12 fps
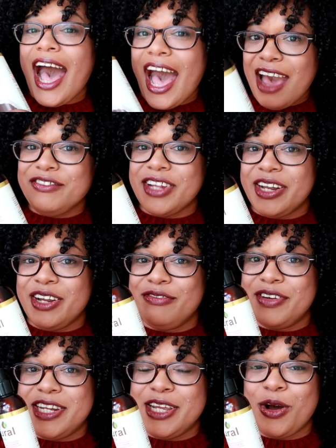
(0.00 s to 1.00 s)
I've done a
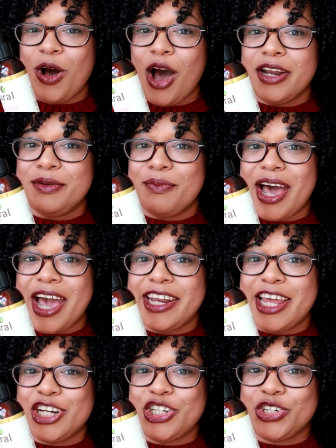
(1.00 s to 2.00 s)
video on my
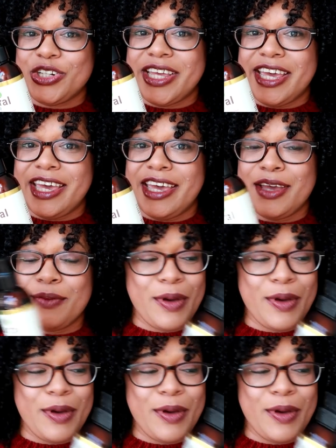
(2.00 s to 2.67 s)
natural hair,